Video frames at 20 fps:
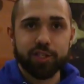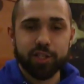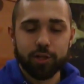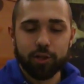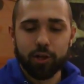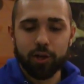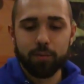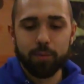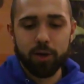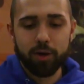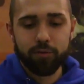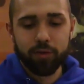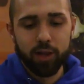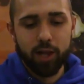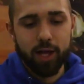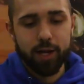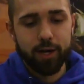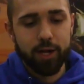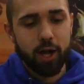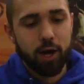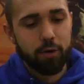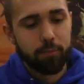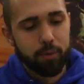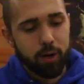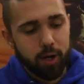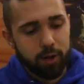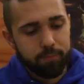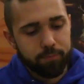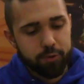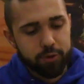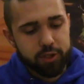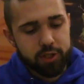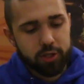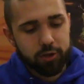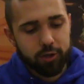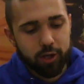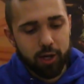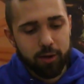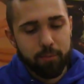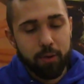A little bit of a letdown, but there's
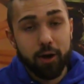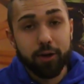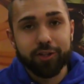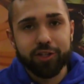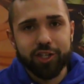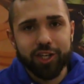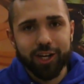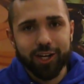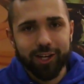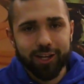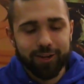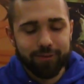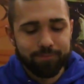still a good amount of chicken.